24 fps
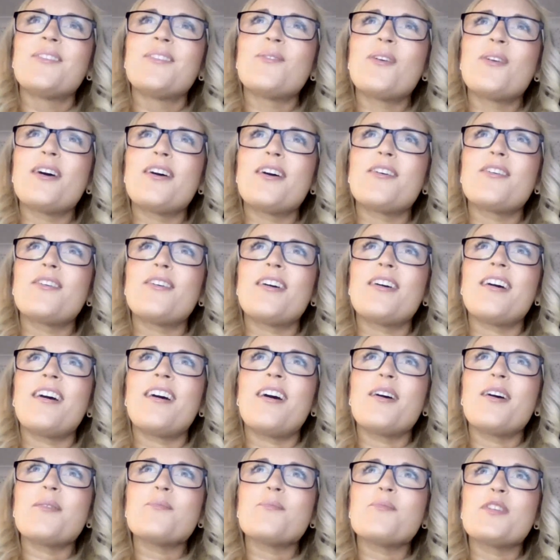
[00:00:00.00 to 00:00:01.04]
Well,
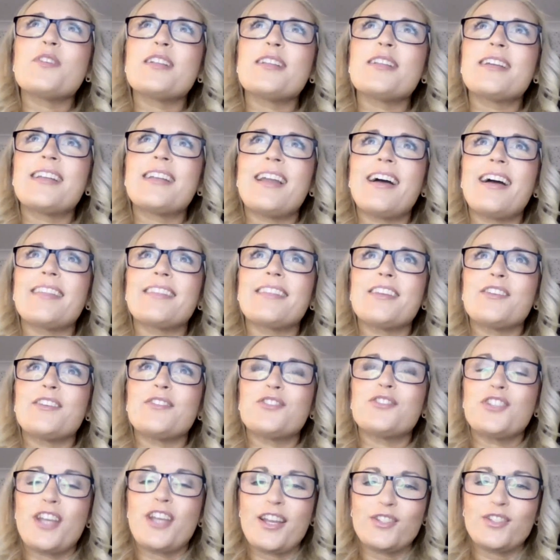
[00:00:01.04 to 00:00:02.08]
I'm really glad that you
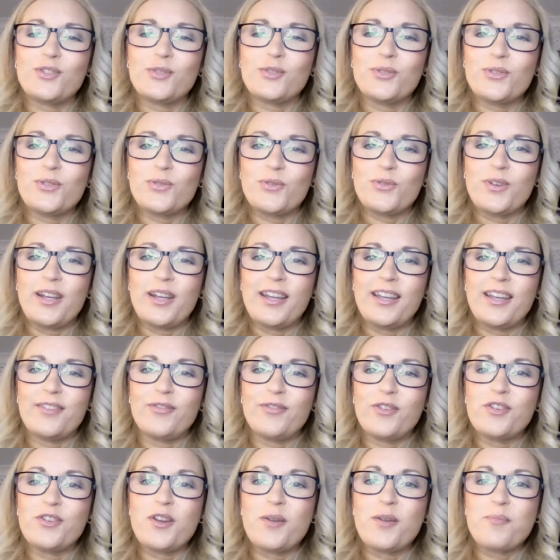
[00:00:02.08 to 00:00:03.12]
shared your story
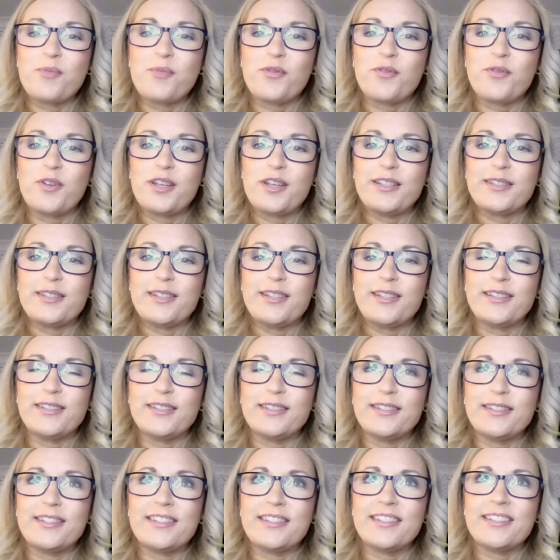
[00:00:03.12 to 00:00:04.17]
for a number of
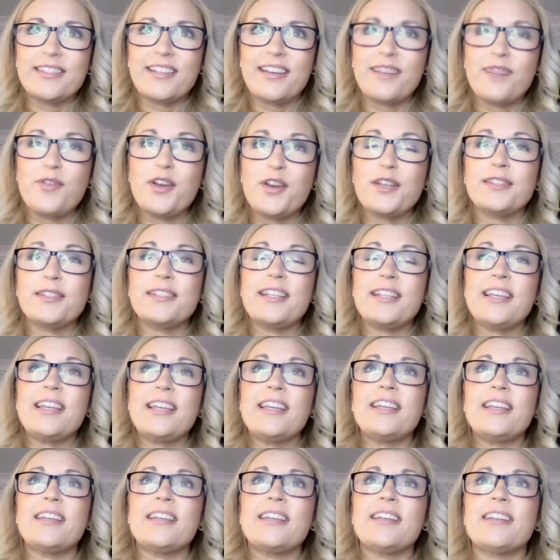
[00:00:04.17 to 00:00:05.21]
reasons.
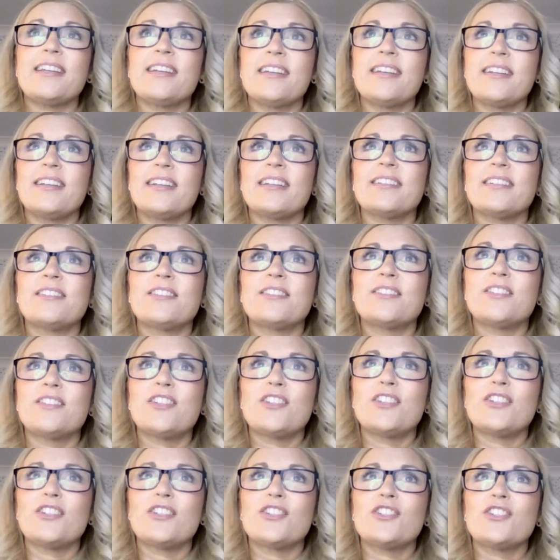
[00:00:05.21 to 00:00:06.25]
Firstly,
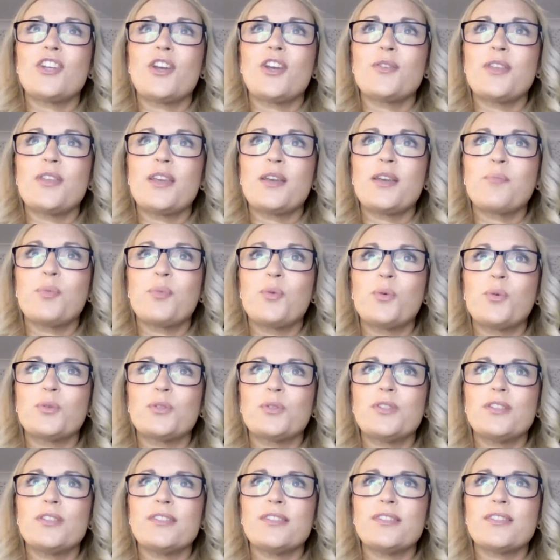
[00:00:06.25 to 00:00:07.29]
to show the
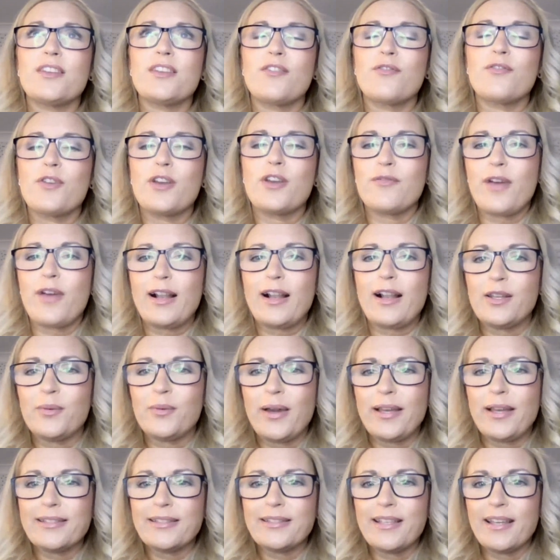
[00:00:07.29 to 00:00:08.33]
importance of
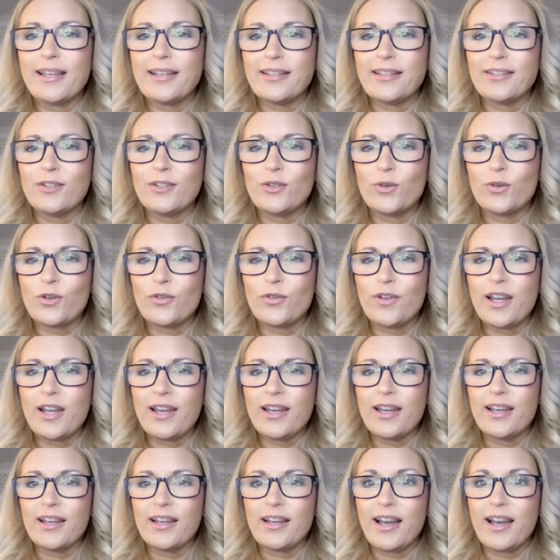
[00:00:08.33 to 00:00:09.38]
reevaluating your
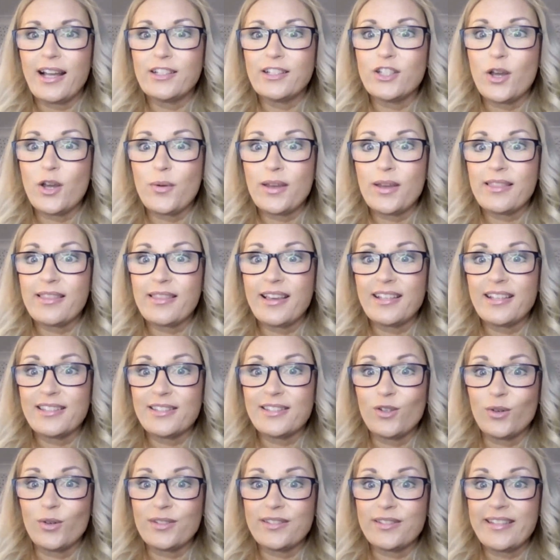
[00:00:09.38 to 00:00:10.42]
career and knowing that it's
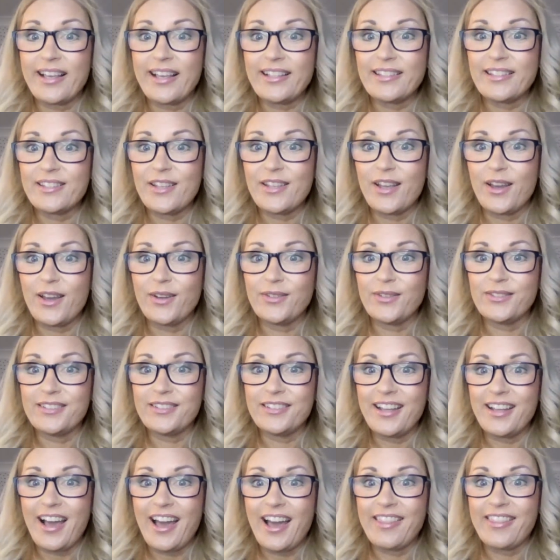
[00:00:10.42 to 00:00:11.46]
not set in stone
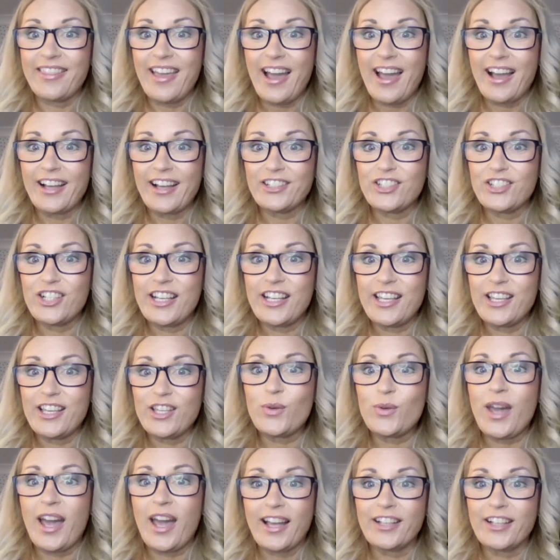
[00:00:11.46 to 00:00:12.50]
and that actually
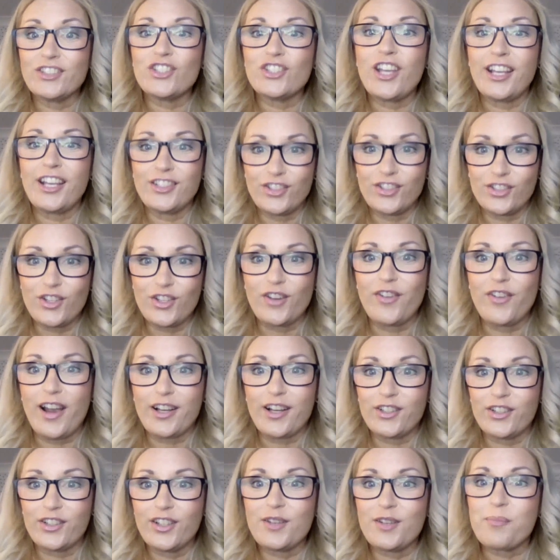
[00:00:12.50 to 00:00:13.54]
you can change
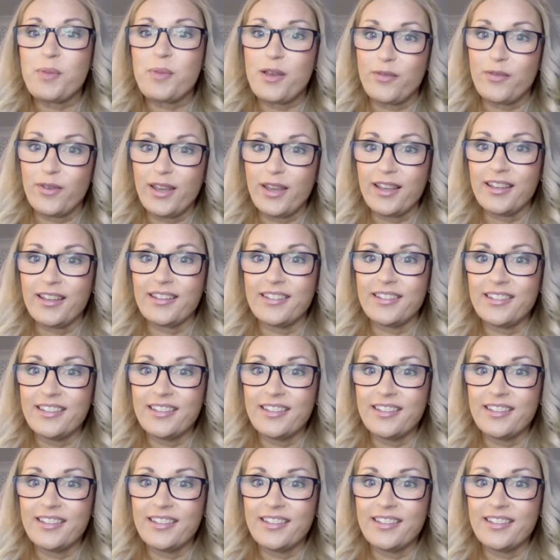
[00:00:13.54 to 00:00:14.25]
direction and pivot